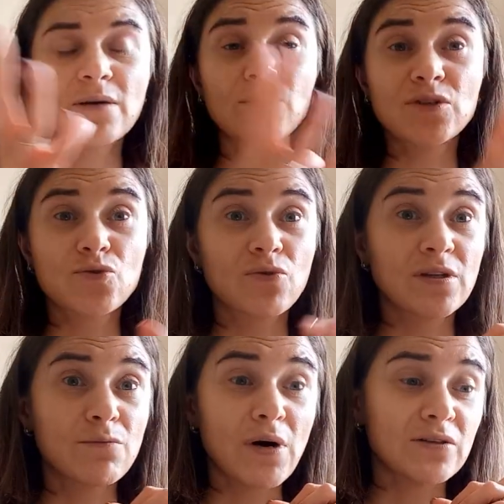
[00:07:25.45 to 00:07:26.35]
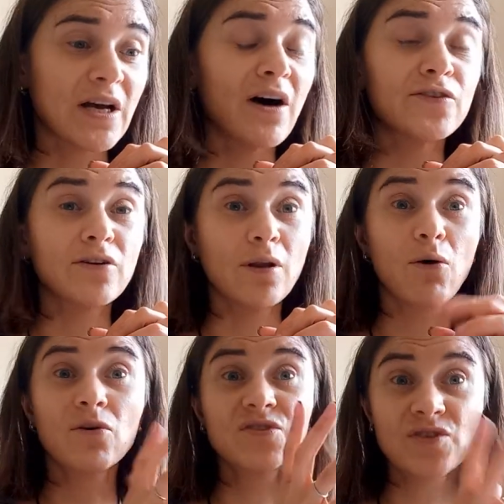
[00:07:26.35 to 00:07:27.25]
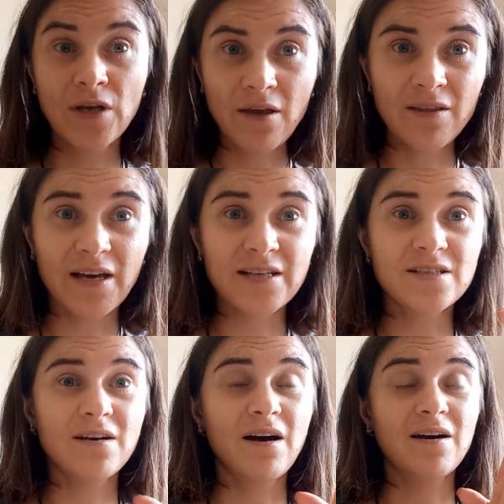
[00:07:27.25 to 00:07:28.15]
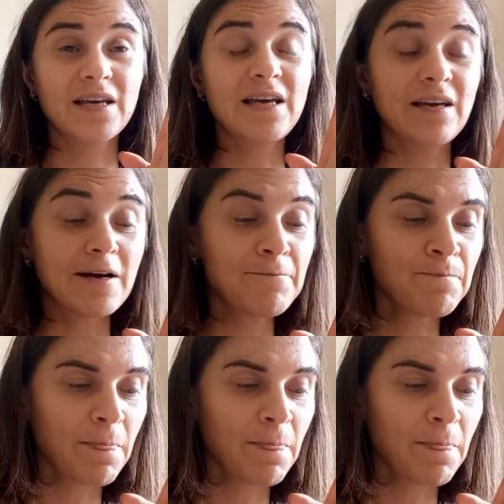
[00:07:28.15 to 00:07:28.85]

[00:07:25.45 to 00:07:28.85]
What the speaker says: I'm not talking about other lochs that are here.